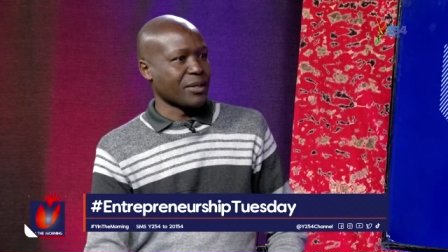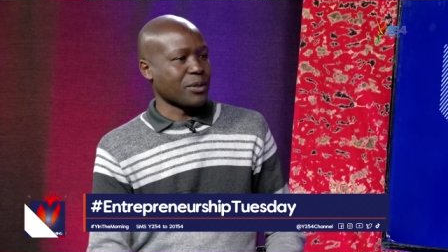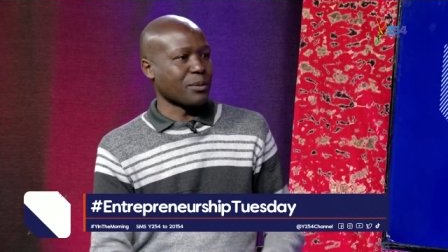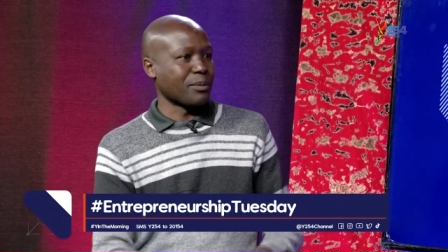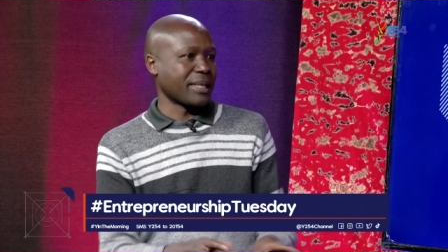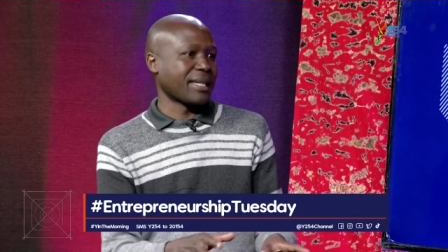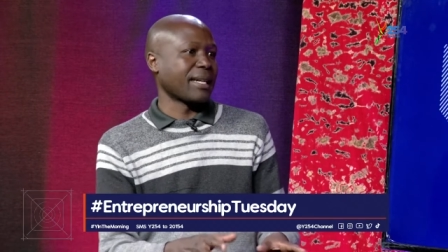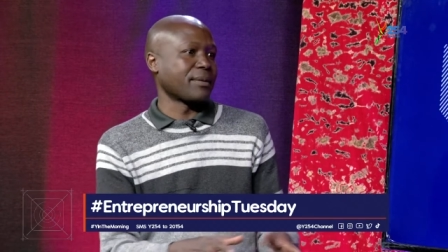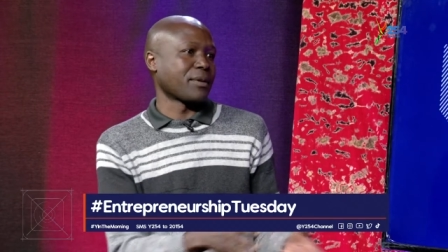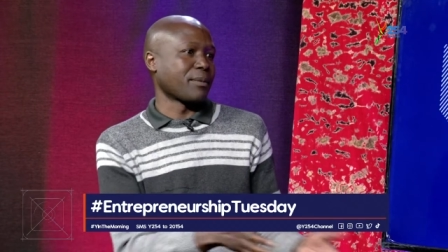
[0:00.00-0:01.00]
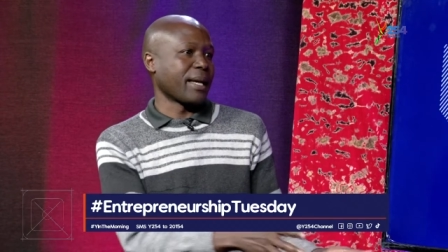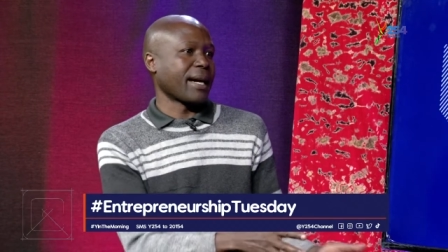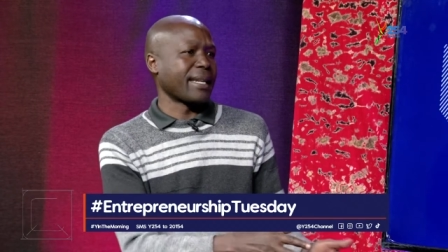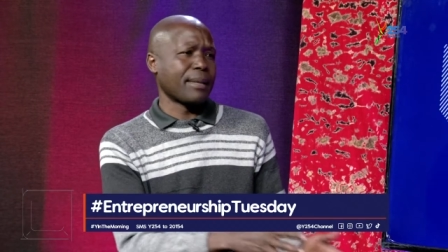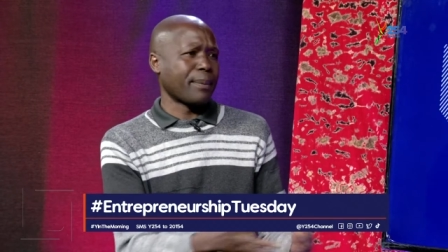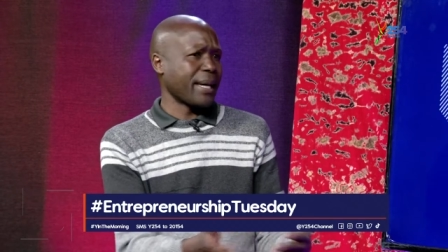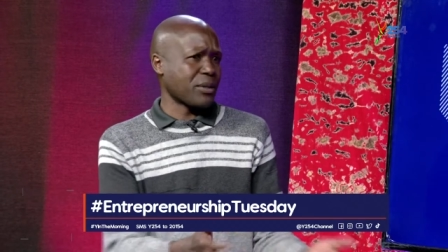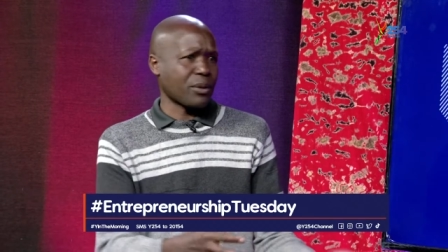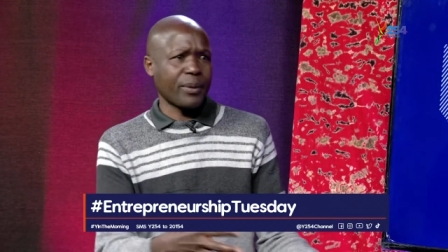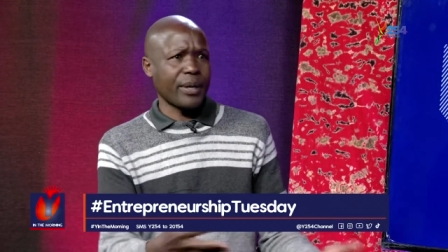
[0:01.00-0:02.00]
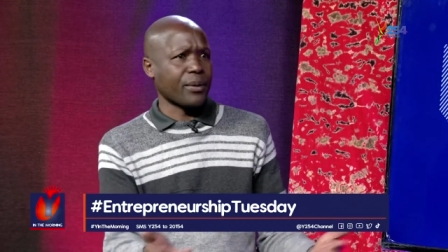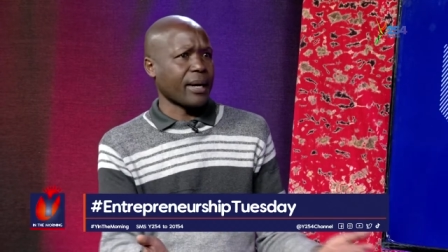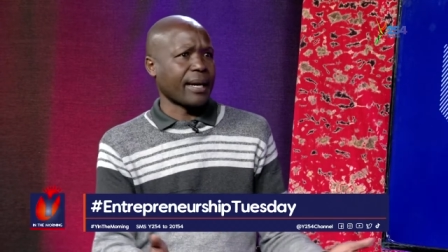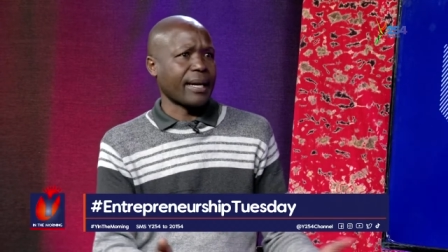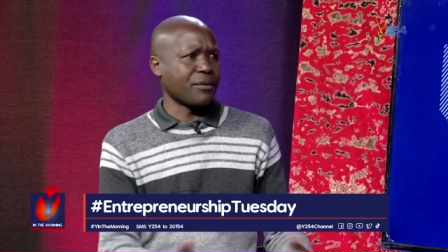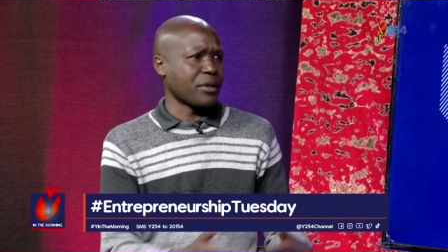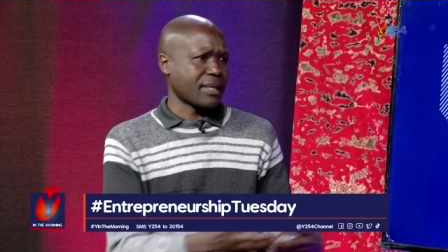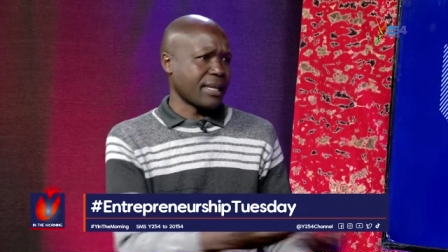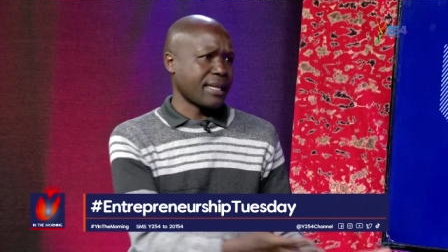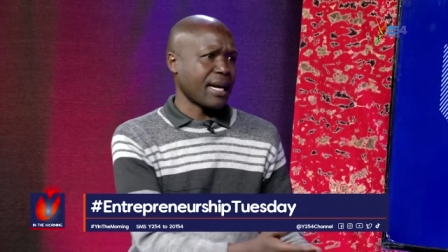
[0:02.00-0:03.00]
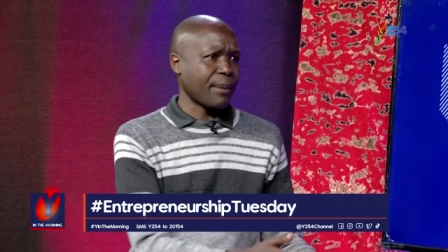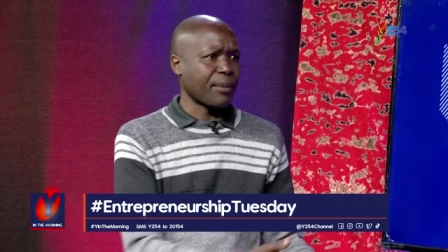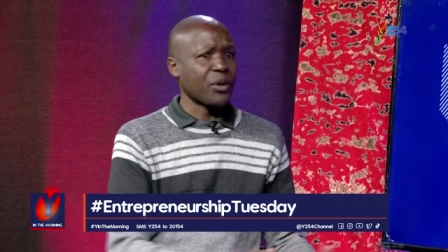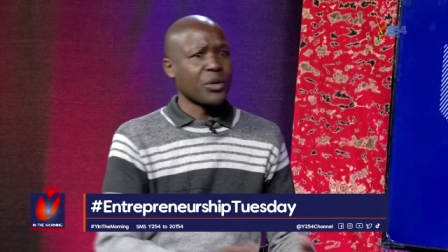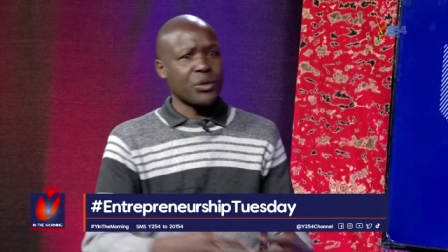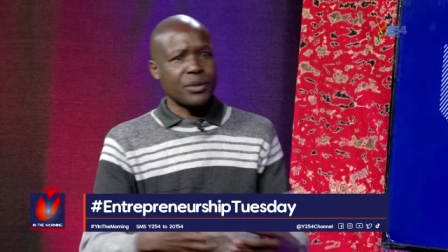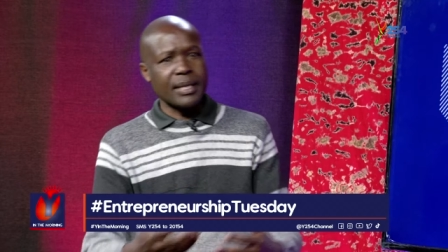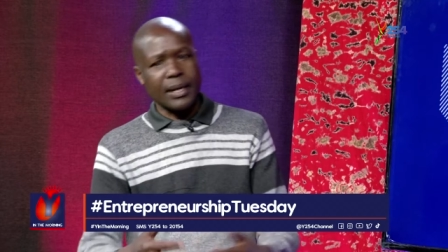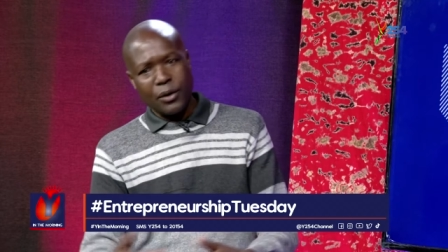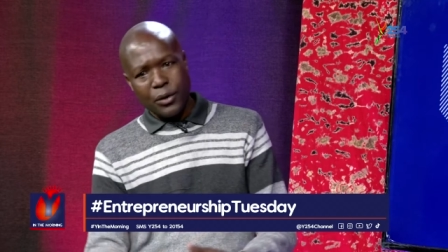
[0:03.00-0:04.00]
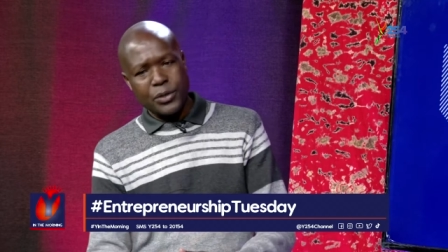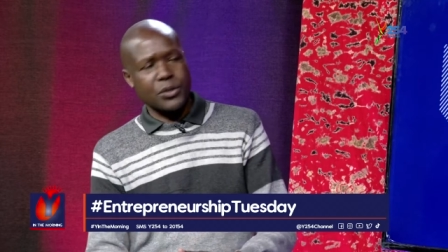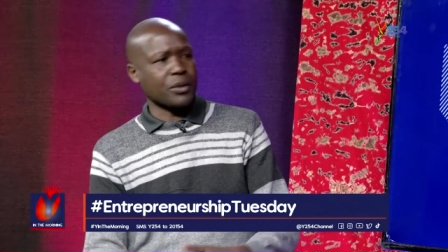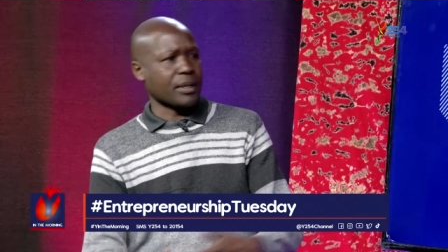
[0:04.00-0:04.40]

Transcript: So basically from there, it depends on where you are. If you're starting up, you need a coach,